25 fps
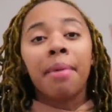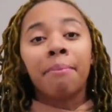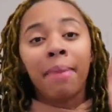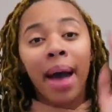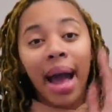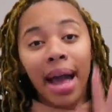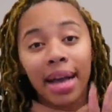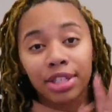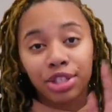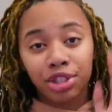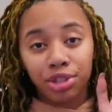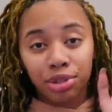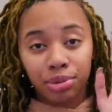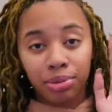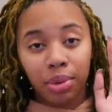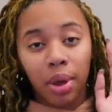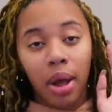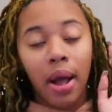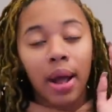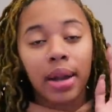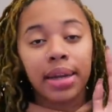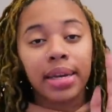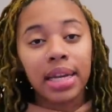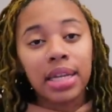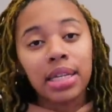Mind you,
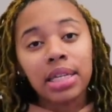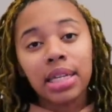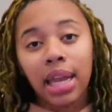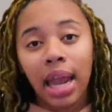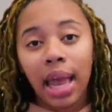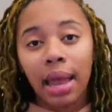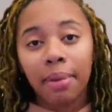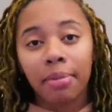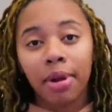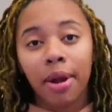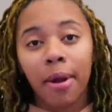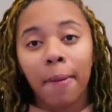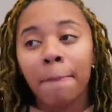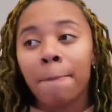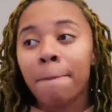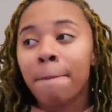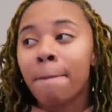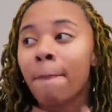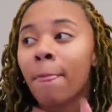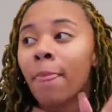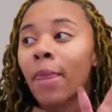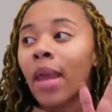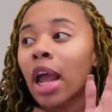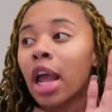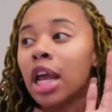disclaimer,
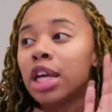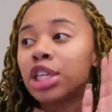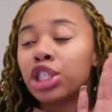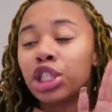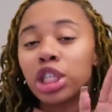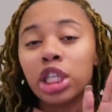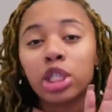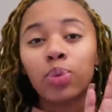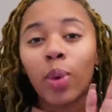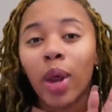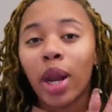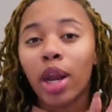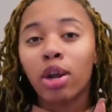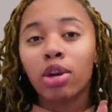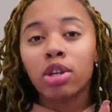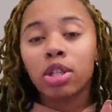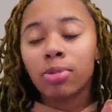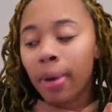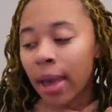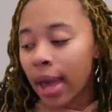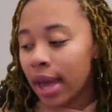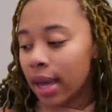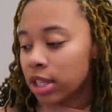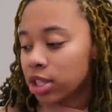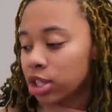she's one of those
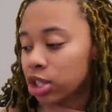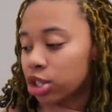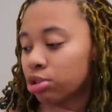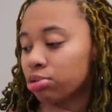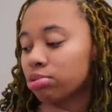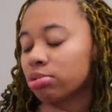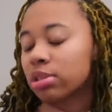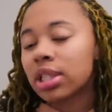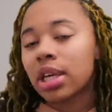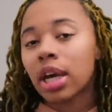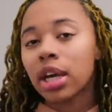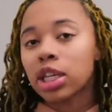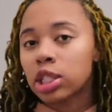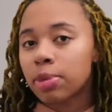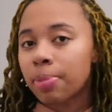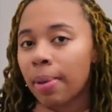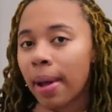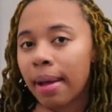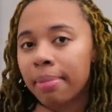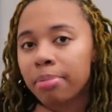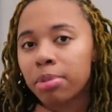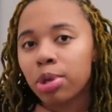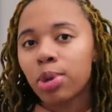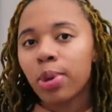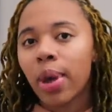pages. You can tell she
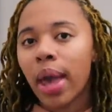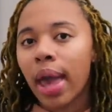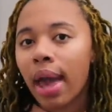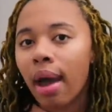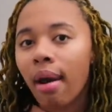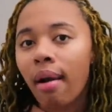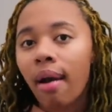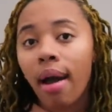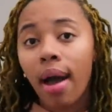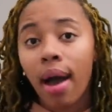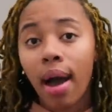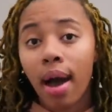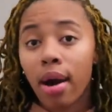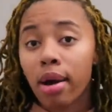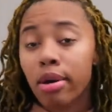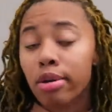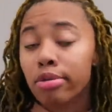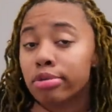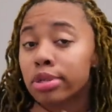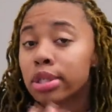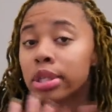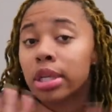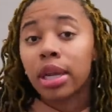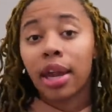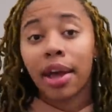probably do hair at her
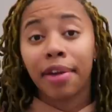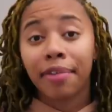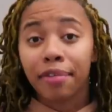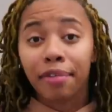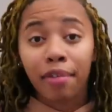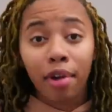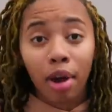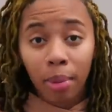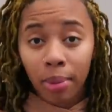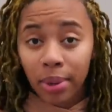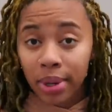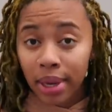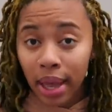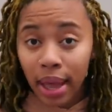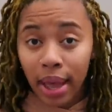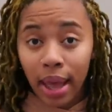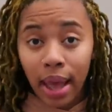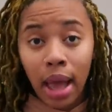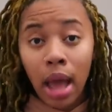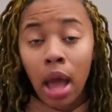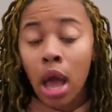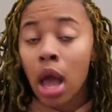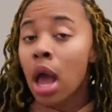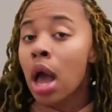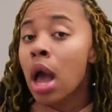house. Nothing wrong with
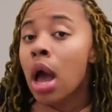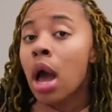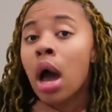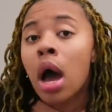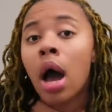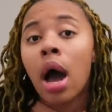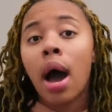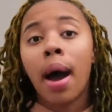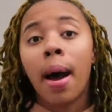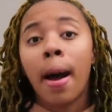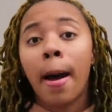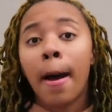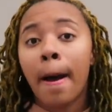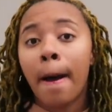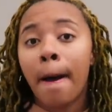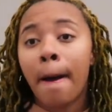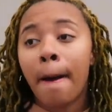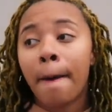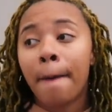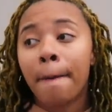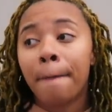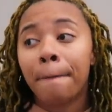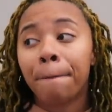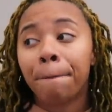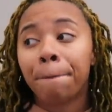that.
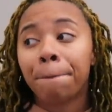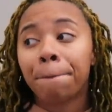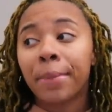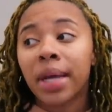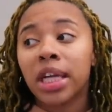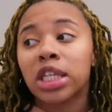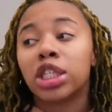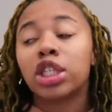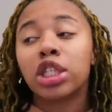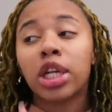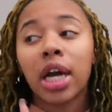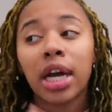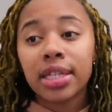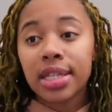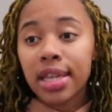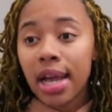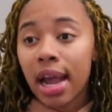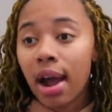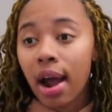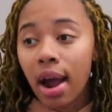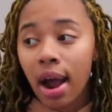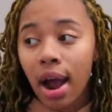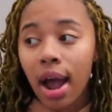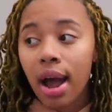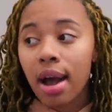She does
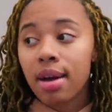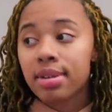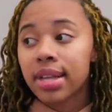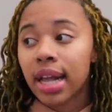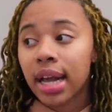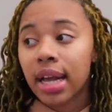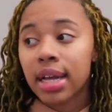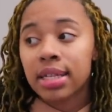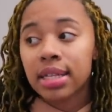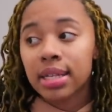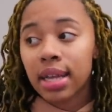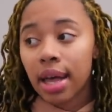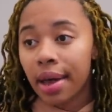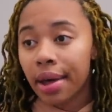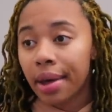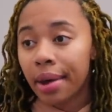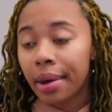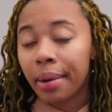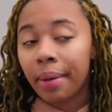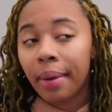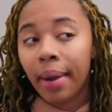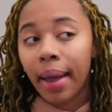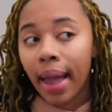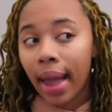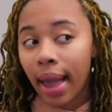hair at her house, I can
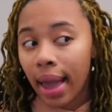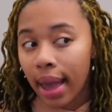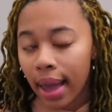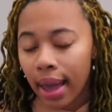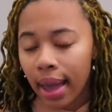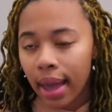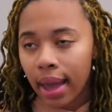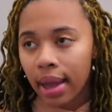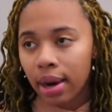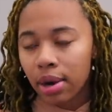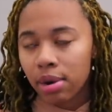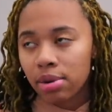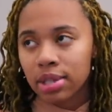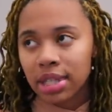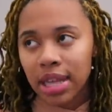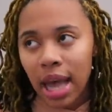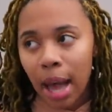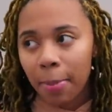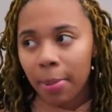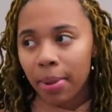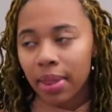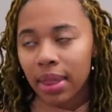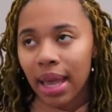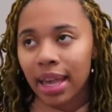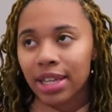tell. And on
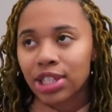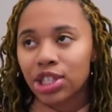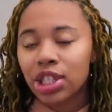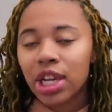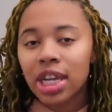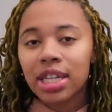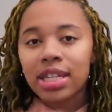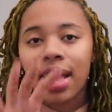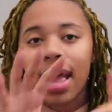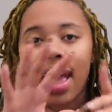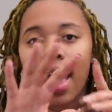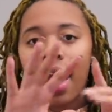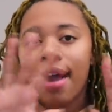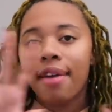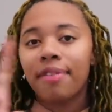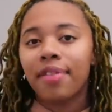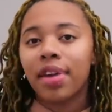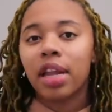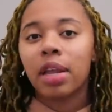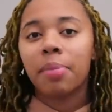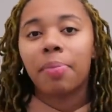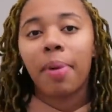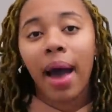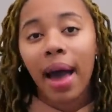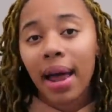top of that, she doesn't have
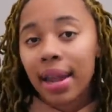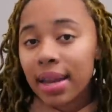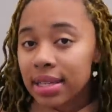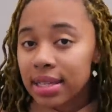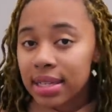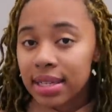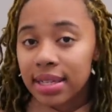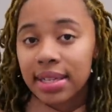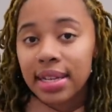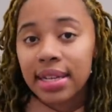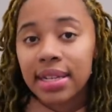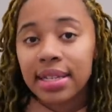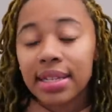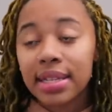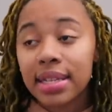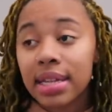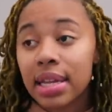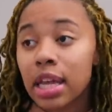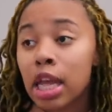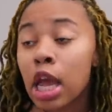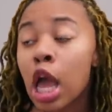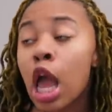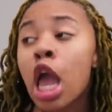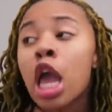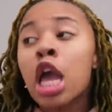any policies
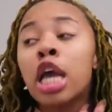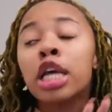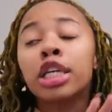listed.